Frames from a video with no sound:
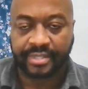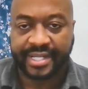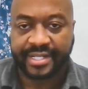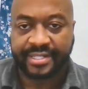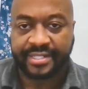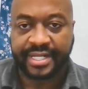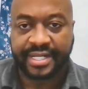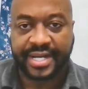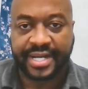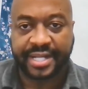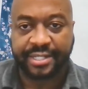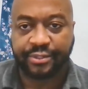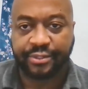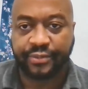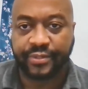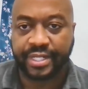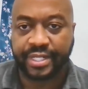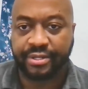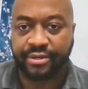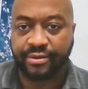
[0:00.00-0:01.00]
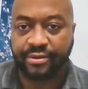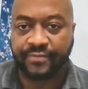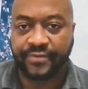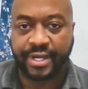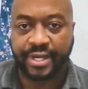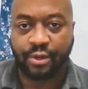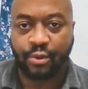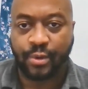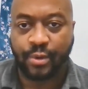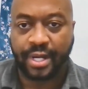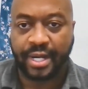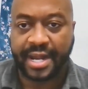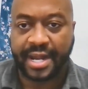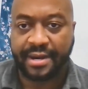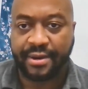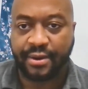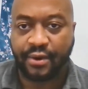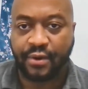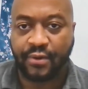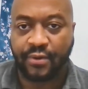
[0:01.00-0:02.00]
They're not treating her very well at
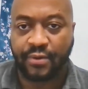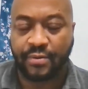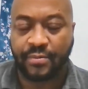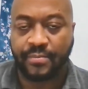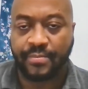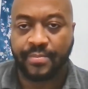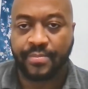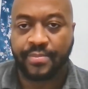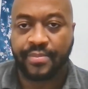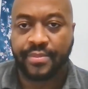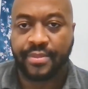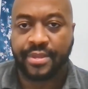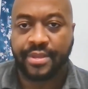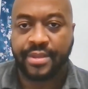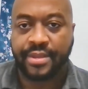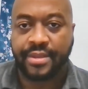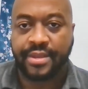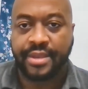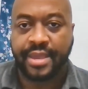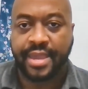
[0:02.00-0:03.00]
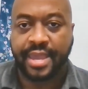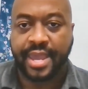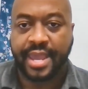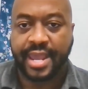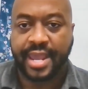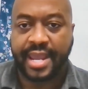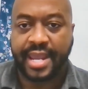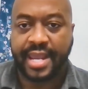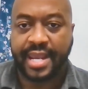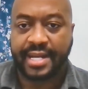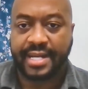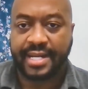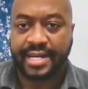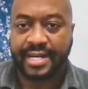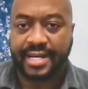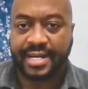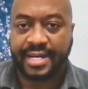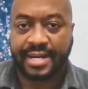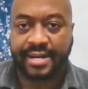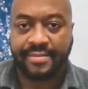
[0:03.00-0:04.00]
all, and
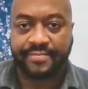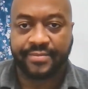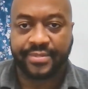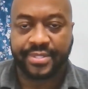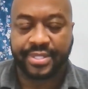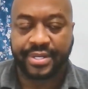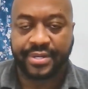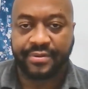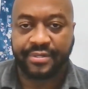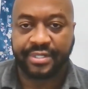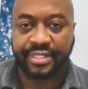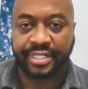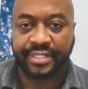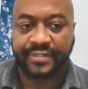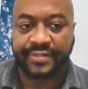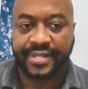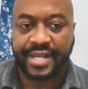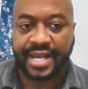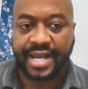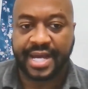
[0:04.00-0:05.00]
so she's not